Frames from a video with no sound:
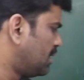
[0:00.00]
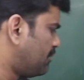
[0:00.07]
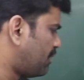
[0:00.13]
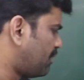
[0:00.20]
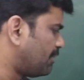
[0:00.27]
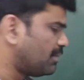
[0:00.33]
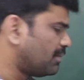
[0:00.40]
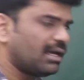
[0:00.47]

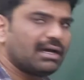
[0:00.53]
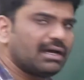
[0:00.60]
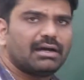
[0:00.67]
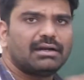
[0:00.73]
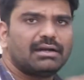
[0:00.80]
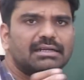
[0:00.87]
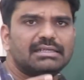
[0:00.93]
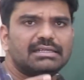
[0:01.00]
from
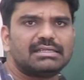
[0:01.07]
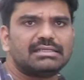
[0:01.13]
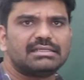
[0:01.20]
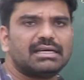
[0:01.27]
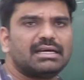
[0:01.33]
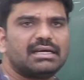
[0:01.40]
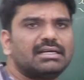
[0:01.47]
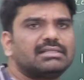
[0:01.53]
the
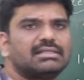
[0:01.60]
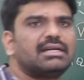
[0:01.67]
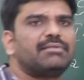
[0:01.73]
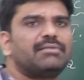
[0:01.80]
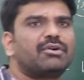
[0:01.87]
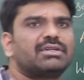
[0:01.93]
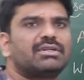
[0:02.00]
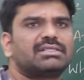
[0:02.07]
diseases
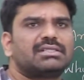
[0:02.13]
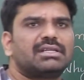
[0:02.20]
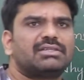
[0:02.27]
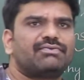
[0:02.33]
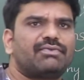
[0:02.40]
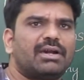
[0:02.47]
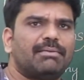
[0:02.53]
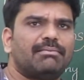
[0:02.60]
and protects
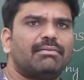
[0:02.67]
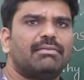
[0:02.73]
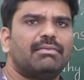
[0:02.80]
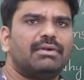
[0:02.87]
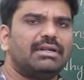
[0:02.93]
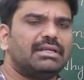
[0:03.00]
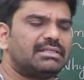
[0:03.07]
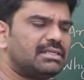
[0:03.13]
us
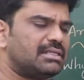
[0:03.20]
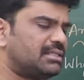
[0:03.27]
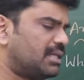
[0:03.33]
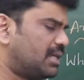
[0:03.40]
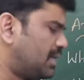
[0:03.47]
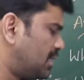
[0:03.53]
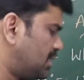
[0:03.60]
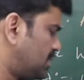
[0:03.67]
from
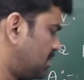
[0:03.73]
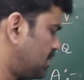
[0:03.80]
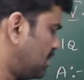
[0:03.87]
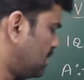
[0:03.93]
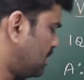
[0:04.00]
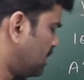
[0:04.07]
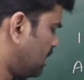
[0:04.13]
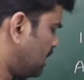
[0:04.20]
diseases.
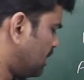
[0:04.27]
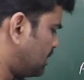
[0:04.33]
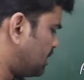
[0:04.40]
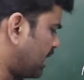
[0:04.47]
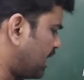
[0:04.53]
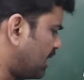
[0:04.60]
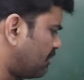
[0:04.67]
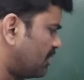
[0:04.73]

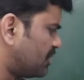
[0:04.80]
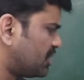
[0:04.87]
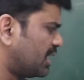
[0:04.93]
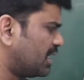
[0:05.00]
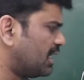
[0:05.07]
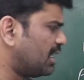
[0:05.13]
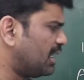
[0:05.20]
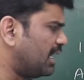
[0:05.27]
Second
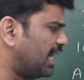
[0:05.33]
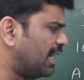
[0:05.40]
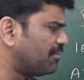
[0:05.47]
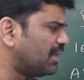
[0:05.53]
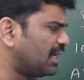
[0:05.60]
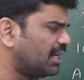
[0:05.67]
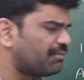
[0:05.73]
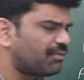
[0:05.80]
question,
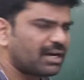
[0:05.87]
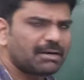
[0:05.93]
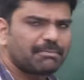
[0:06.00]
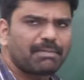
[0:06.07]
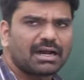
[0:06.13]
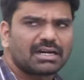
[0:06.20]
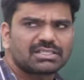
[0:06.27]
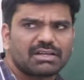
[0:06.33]
name the
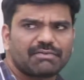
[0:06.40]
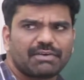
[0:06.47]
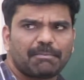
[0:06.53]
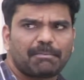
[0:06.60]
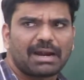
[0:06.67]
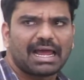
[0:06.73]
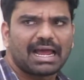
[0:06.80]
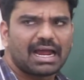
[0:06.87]
different parts of a
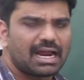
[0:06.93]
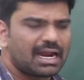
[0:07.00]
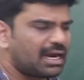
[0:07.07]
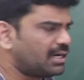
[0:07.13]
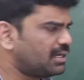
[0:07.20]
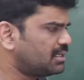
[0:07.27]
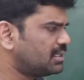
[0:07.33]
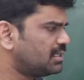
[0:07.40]

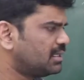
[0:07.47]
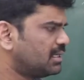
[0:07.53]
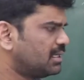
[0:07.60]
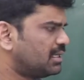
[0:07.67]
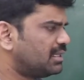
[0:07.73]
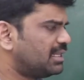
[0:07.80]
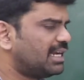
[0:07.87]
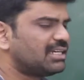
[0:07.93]
plant
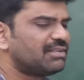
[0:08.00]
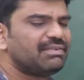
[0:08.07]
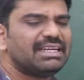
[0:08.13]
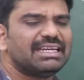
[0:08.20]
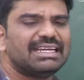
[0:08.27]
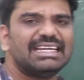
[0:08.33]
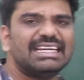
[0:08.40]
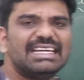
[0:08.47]
that
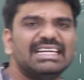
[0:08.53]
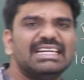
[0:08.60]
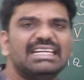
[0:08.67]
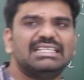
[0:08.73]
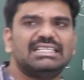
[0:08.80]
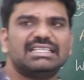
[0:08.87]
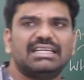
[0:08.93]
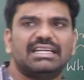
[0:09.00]
we
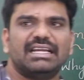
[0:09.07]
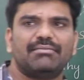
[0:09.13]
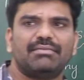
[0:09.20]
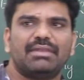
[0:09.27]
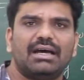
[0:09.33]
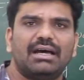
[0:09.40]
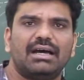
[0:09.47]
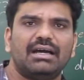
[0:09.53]
eat. Name
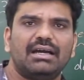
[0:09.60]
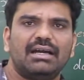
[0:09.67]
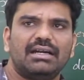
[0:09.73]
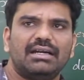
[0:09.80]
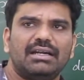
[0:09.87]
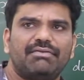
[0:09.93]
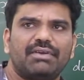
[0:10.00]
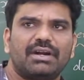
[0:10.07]
the
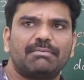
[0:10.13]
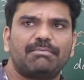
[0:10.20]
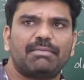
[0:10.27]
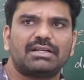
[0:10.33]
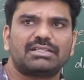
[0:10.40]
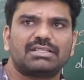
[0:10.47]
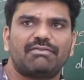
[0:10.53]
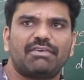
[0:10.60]
different
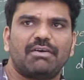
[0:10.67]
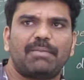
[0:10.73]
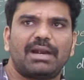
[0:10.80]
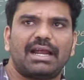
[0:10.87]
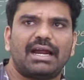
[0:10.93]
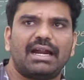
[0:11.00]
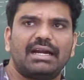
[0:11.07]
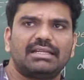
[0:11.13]
parts of a
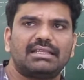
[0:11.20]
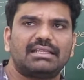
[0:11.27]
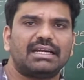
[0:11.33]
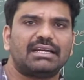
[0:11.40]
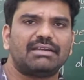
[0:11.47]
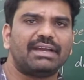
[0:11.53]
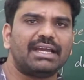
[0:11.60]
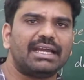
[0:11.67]
plant
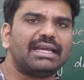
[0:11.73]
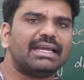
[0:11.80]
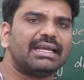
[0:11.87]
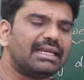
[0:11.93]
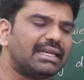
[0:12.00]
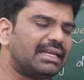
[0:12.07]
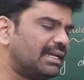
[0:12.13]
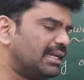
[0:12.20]
that we
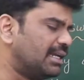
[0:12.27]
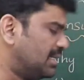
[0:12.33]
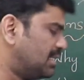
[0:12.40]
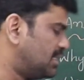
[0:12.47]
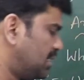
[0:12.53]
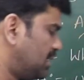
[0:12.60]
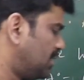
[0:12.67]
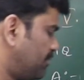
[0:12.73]
eat